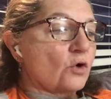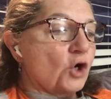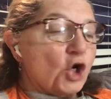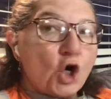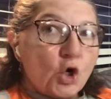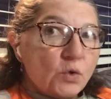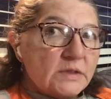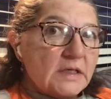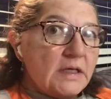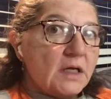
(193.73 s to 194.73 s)

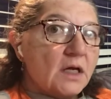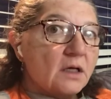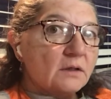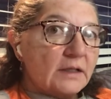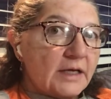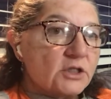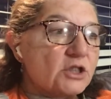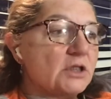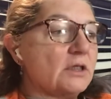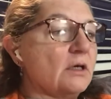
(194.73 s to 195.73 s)
Cozy
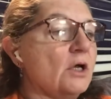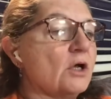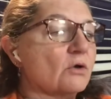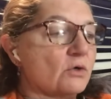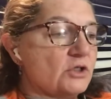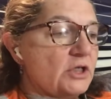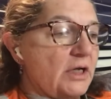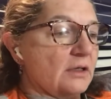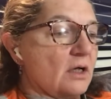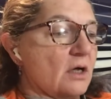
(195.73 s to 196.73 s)
Collection Crochet
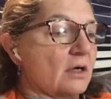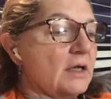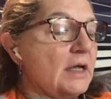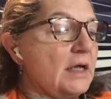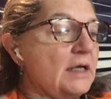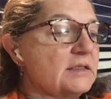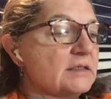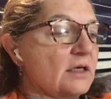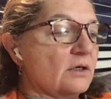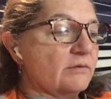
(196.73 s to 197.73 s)
Along. It's
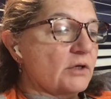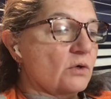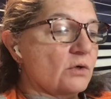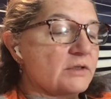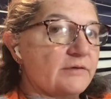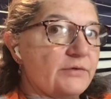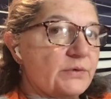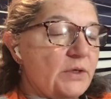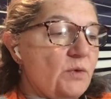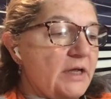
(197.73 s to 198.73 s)
done over the course of
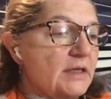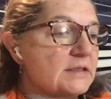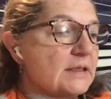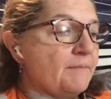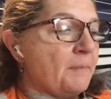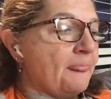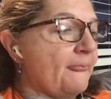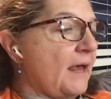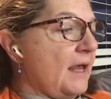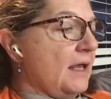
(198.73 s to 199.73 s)
3 weeks,
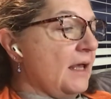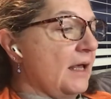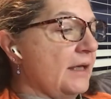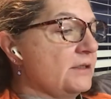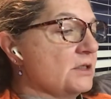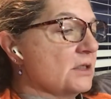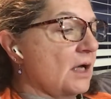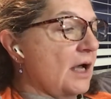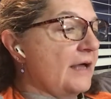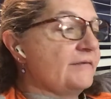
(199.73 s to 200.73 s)
and
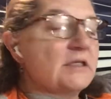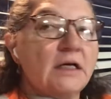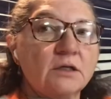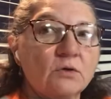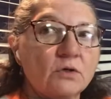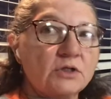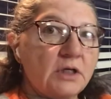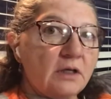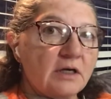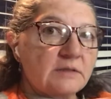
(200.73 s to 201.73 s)
I have done crochet
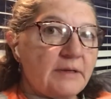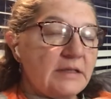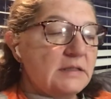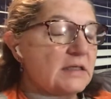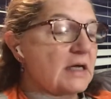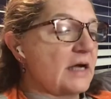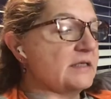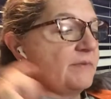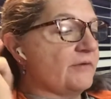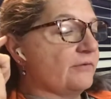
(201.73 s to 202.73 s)
alongs by these
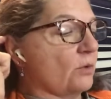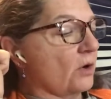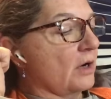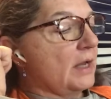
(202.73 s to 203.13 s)
guys before,